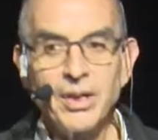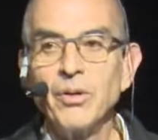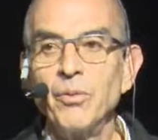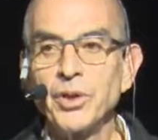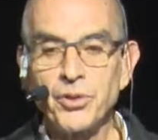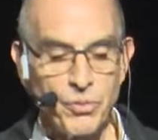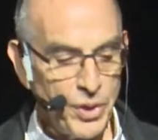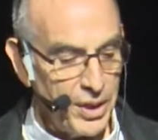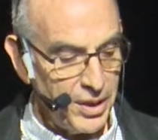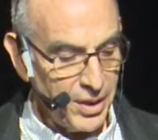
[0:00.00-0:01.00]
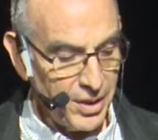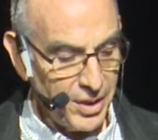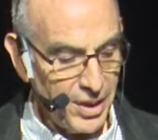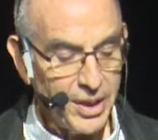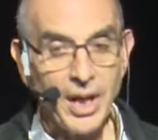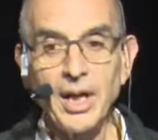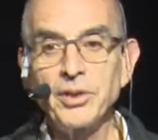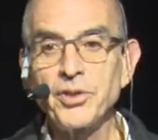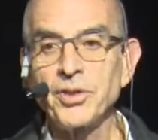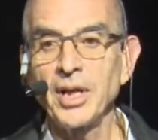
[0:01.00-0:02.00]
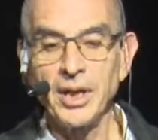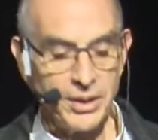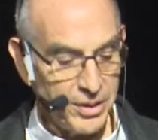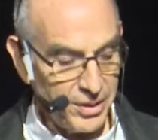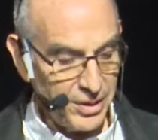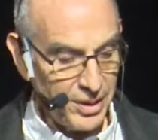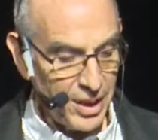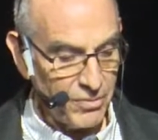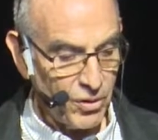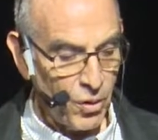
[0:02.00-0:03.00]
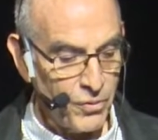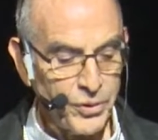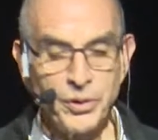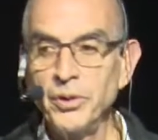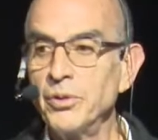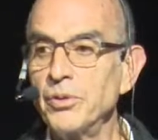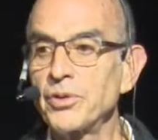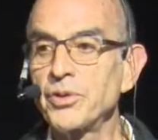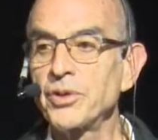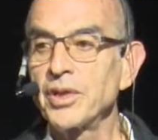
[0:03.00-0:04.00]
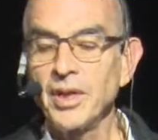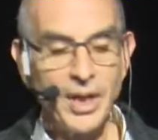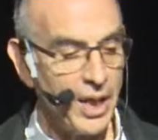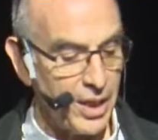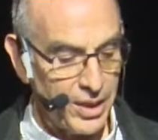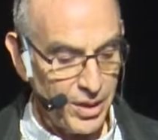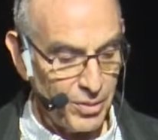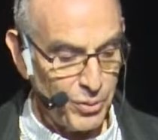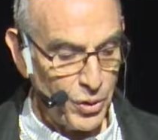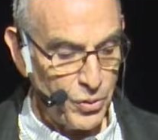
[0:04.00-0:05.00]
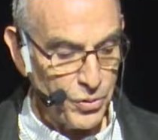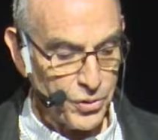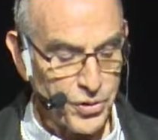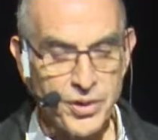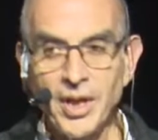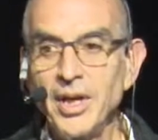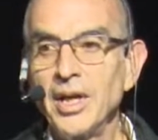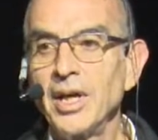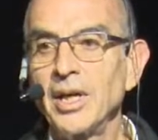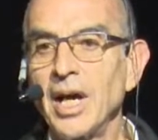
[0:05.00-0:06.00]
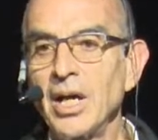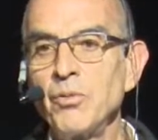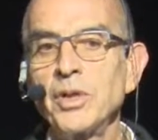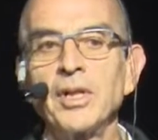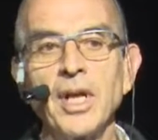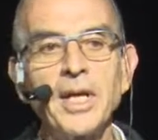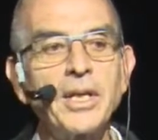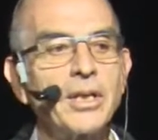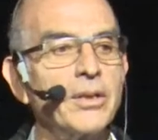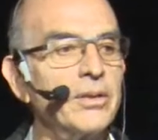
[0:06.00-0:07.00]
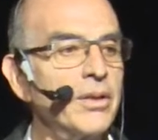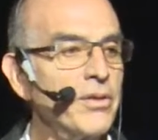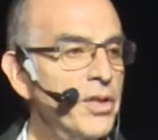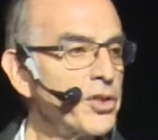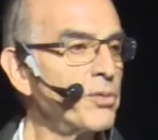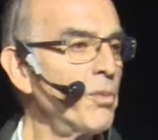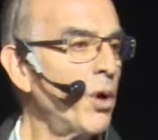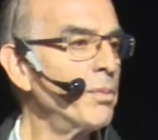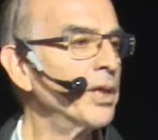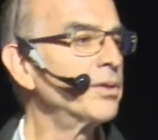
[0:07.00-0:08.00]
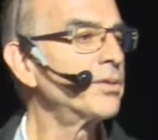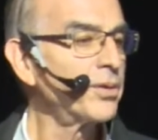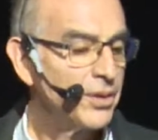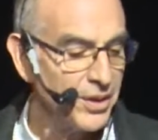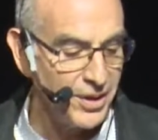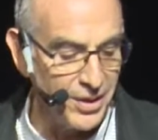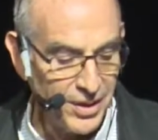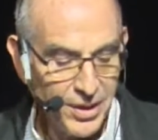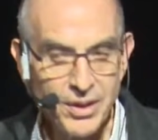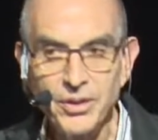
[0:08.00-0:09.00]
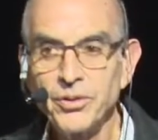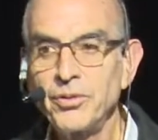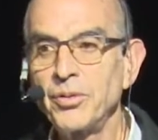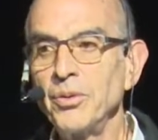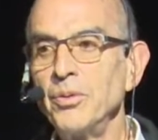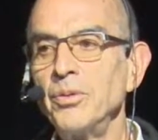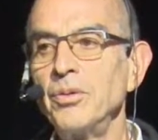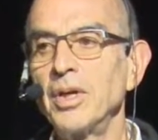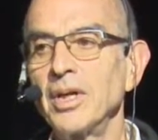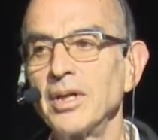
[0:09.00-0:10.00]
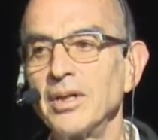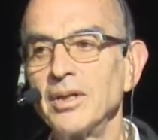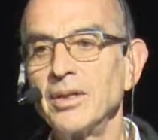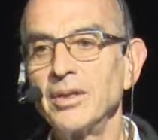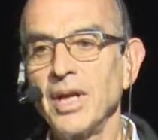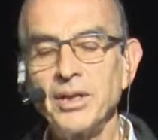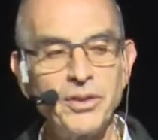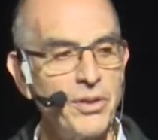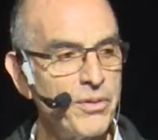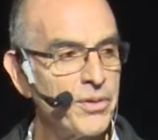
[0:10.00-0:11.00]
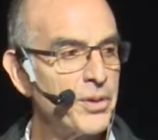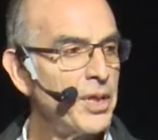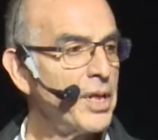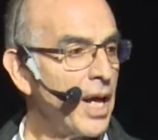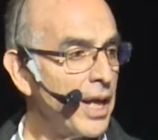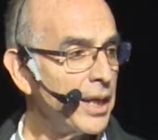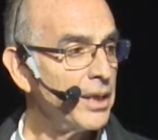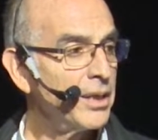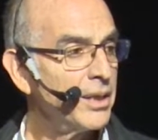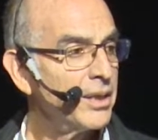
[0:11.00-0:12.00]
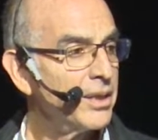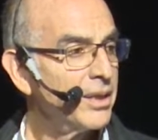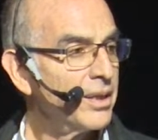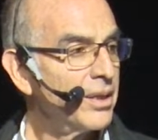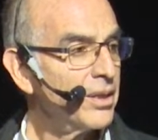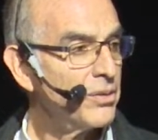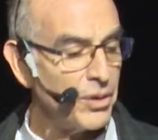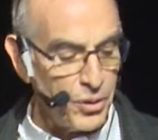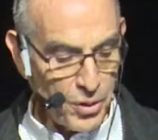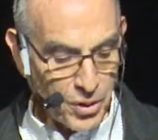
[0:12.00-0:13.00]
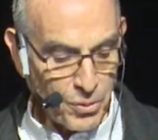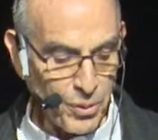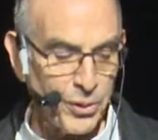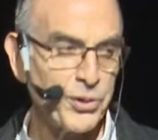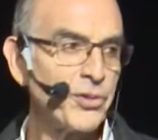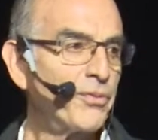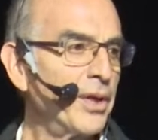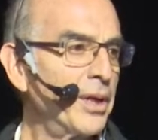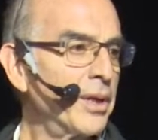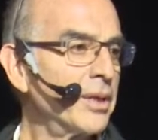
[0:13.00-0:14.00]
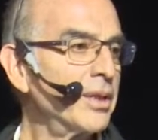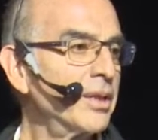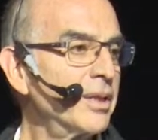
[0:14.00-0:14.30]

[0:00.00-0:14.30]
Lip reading: which we, in hindsight, have overused and abused. And I would liken this moment to 1939, the New York World's Fair,